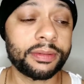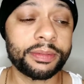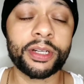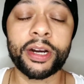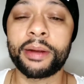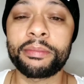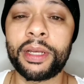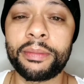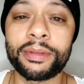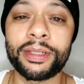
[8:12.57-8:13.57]
Sorry,
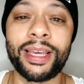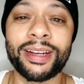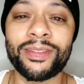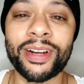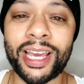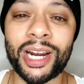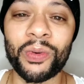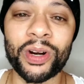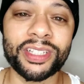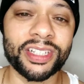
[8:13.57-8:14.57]
I'm running out of
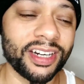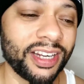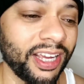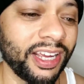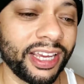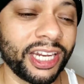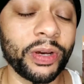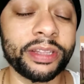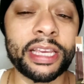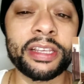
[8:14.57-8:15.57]
words here.
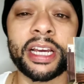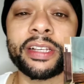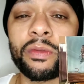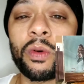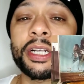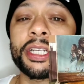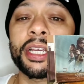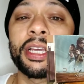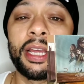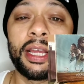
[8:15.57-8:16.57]
Anyway, thank you guys for
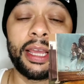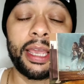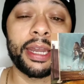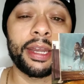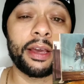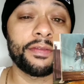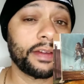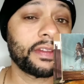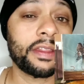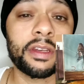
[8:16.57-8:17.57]
watching. And if
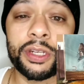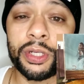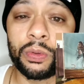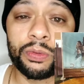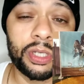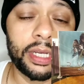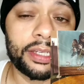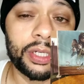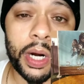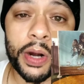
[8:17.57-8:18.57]
you have nothing to do, you
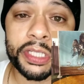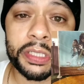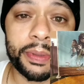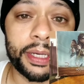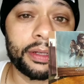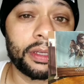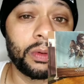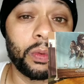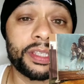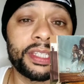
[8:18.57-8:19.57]
got 2 hours to spend,
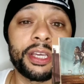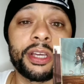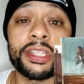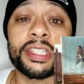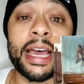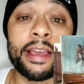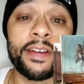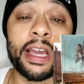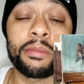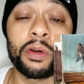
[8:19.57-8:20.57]
you want to see a good
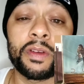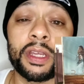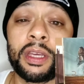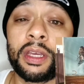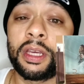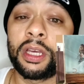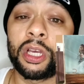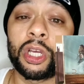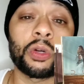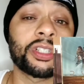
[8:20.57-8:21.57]
sci-fi movie,
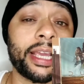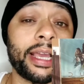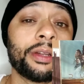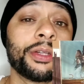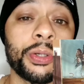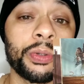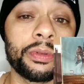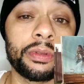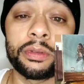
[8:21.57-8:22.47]
go check out Dune.